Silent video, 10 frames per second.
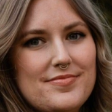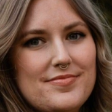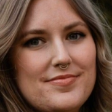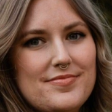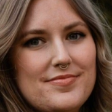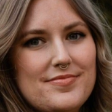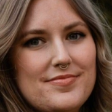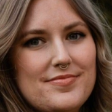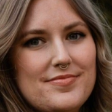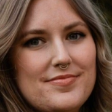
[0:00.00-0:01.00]

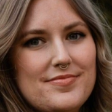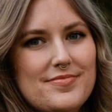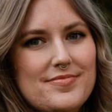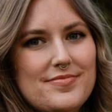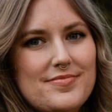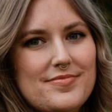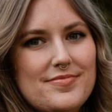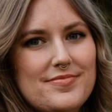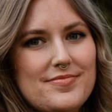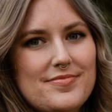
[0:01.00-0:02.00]

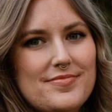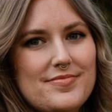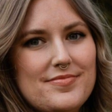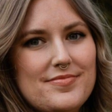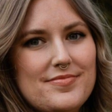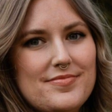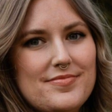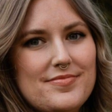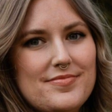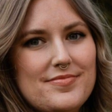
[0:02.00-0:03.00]

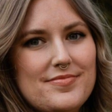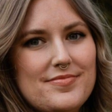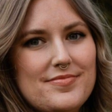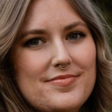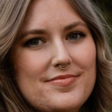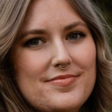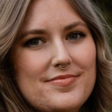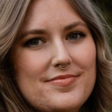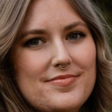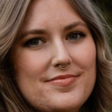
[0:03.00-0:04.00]

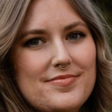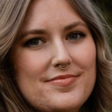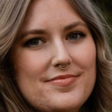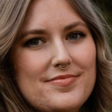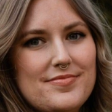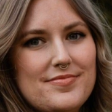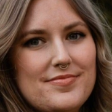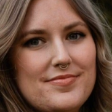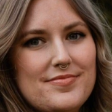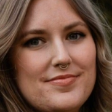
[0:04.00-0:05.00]

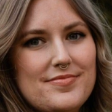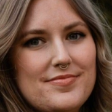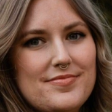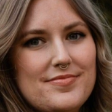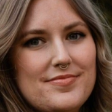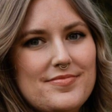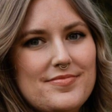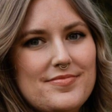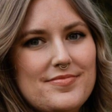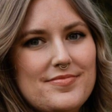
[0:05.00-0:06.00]

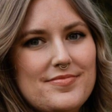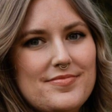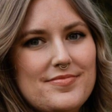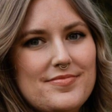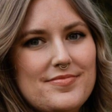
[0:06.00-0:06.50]
The face doesn't move, so there is nothing to read.